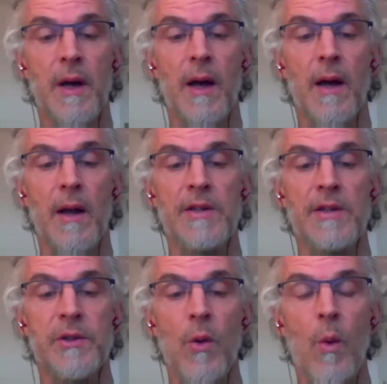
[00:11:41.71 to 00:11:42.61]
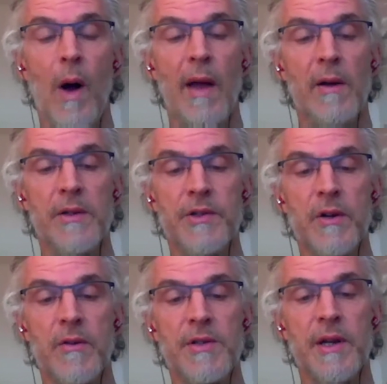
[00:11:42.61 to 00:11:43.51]
at least no wired
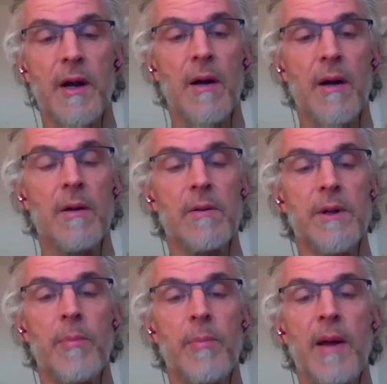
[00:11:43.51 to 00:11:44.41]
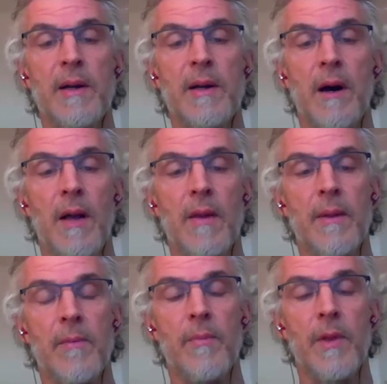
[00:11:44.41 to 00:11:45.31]
service, and are dependent on
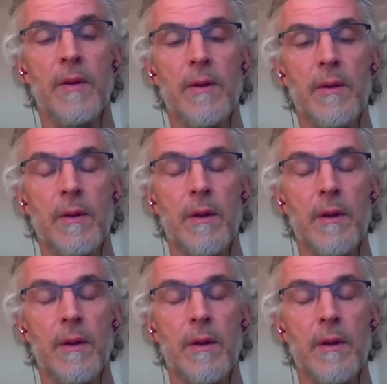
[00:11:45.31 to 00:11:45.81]
the